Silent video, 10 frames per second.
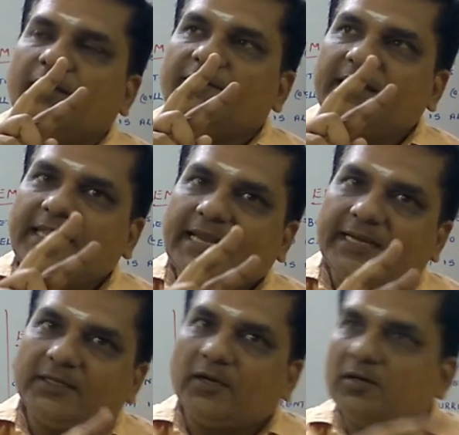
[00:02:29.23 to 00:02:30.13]
when
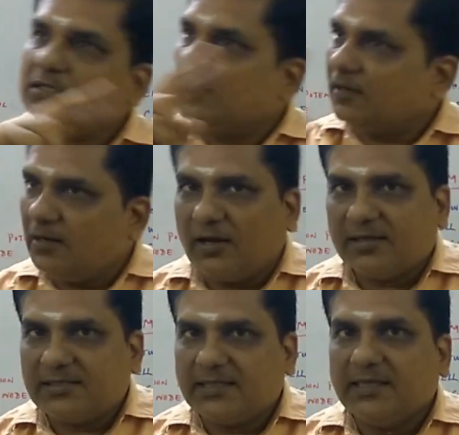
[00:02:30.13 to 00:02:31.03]
electrons are
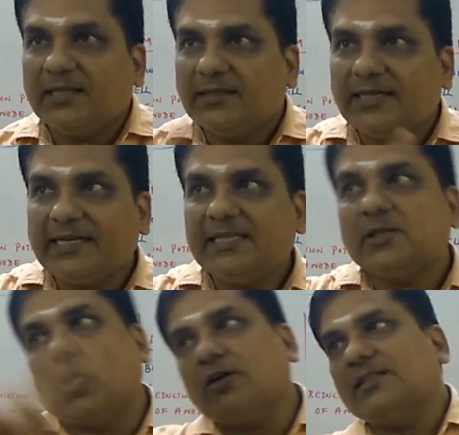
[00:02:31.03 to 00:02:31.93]
lost, that
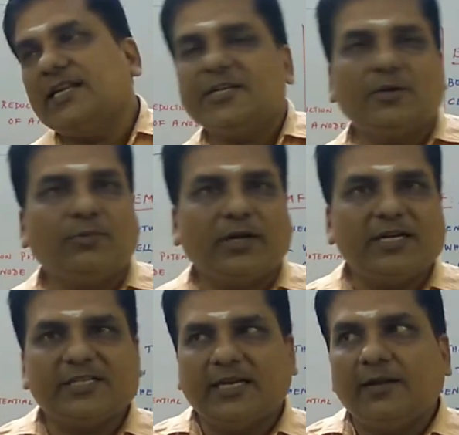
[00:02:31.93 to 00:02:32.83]
is oxidation
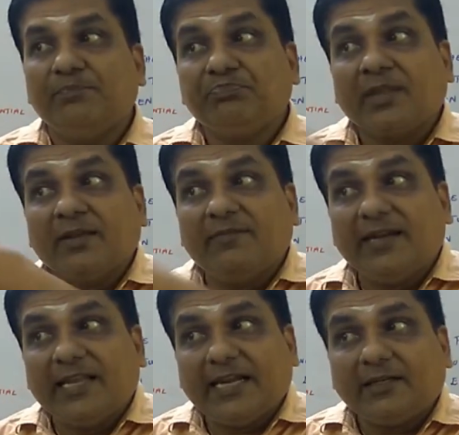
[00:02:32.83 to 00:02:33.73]
potential.
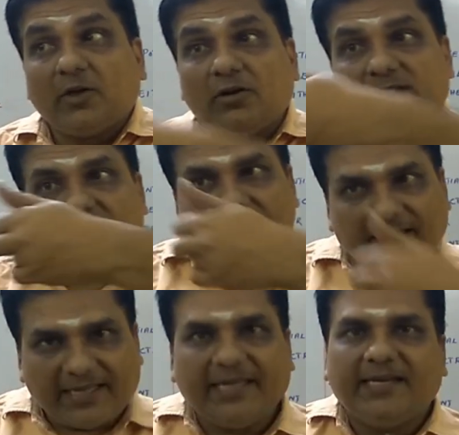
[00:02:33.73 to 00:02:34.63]
When electrons
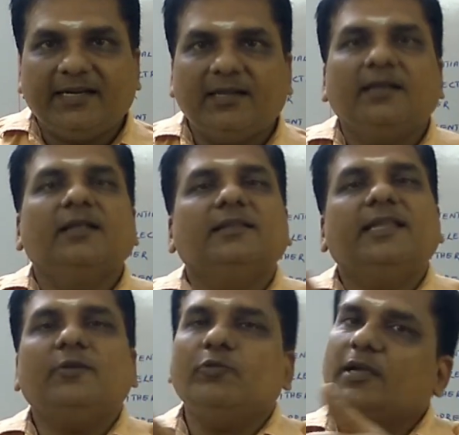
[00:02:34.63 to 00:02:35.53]
are gained,
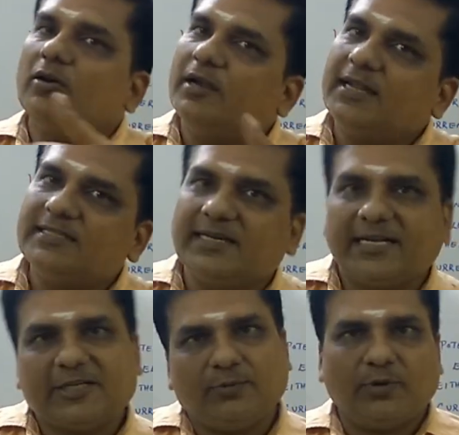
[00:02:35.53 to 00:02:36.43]
then we call it as
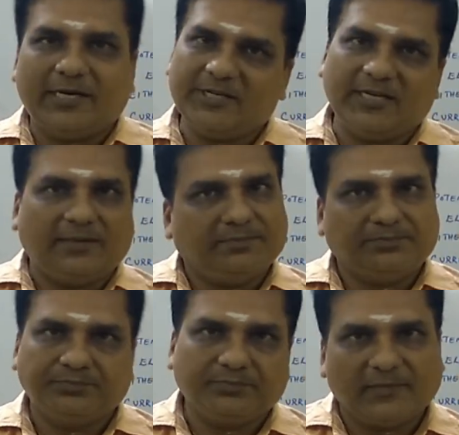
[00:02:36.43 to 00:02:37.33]
reduction potential.
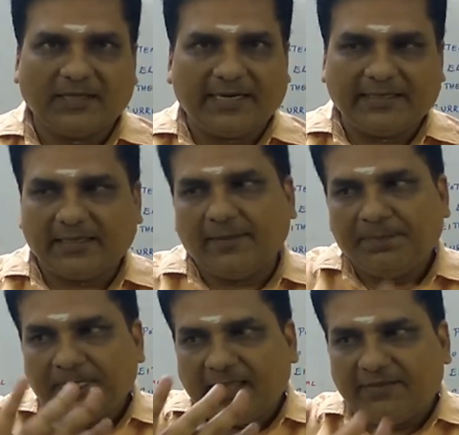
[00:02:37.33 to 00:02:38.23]
Correct?
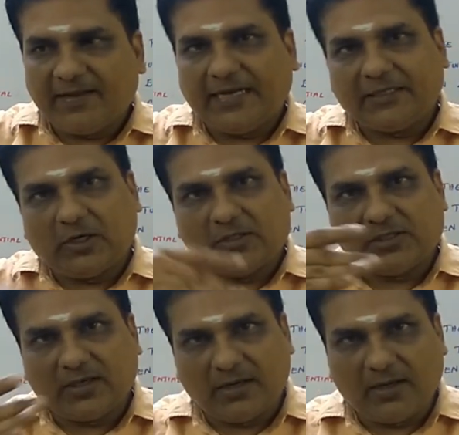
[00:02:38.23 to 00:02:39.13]
If electrons
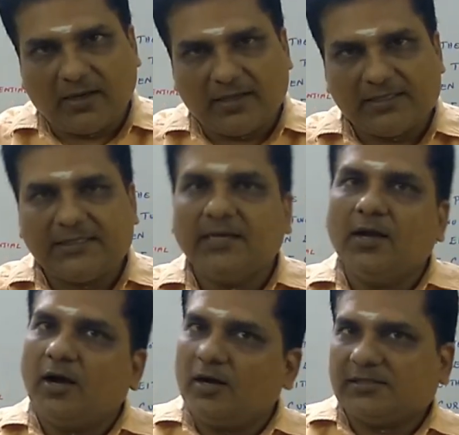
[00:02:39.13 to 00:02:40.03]
are lost,
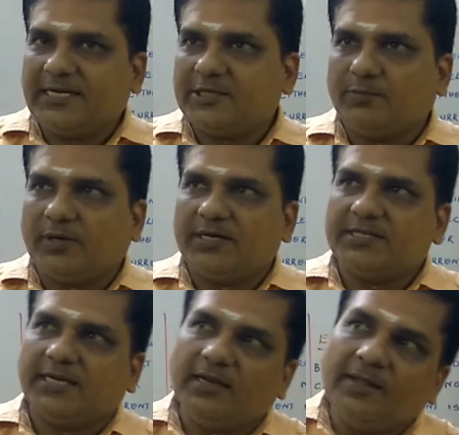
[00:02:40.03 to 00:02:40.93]
oxidation
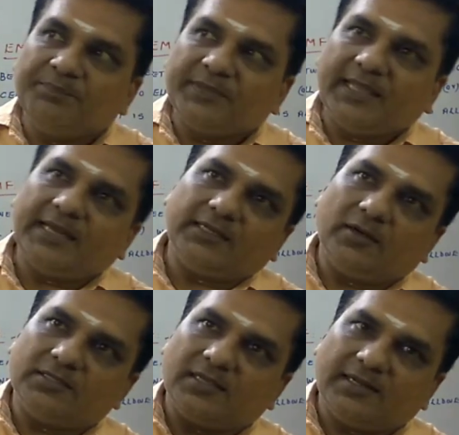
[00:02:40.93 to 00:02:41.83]
potential.
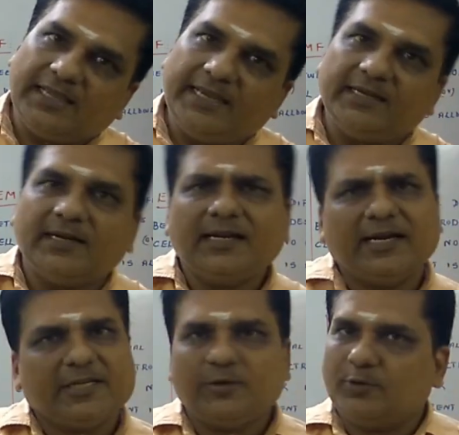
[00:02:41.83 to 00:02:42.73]
Electrons are gained in a
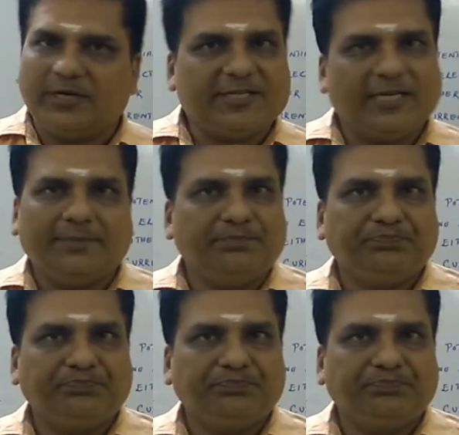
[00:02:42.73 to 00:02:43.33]
reduction potential.